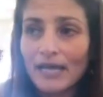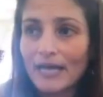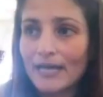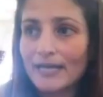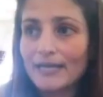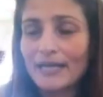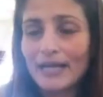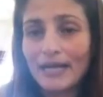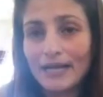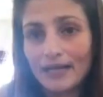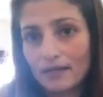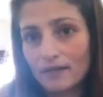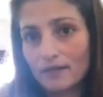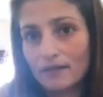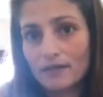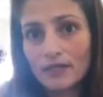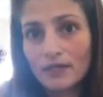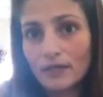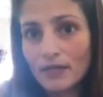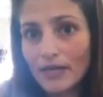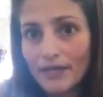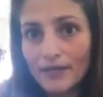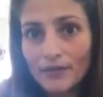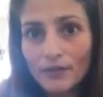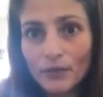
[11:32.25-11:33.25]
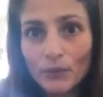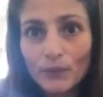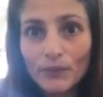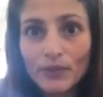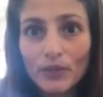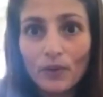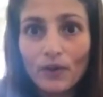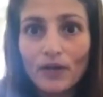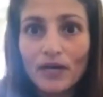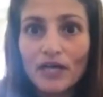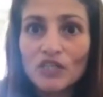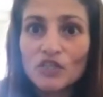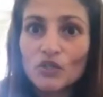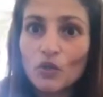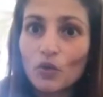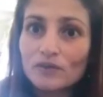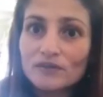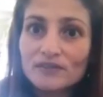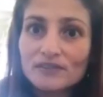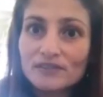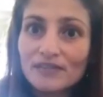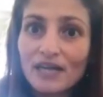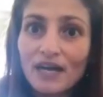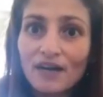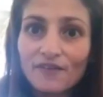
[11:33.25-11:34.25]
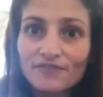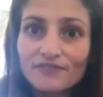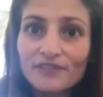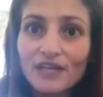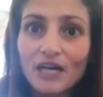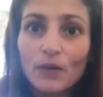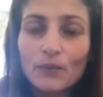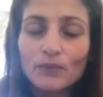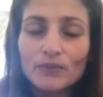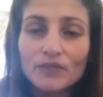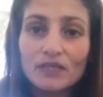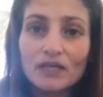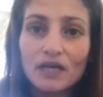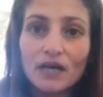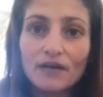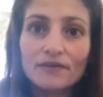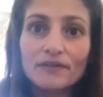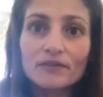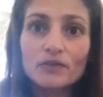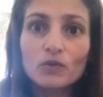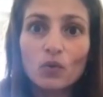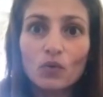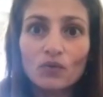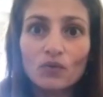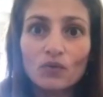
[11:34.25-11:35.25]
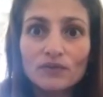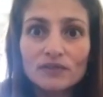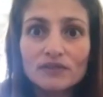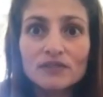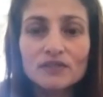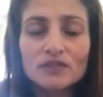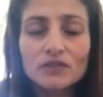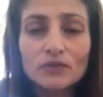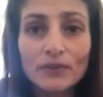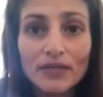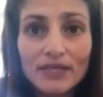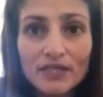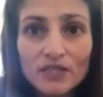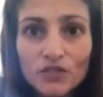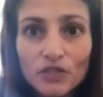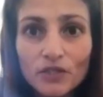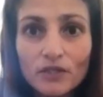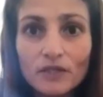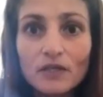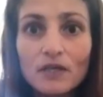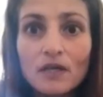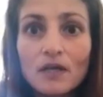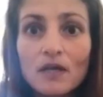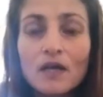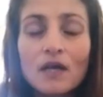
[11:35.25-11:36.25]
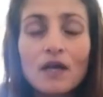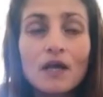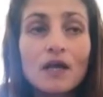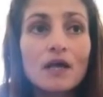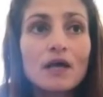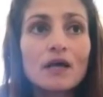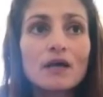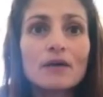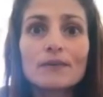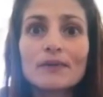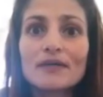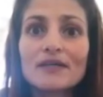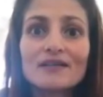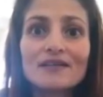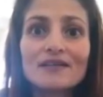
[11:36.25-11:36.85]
and now I know we all are short staffed now with the current COVID situation, but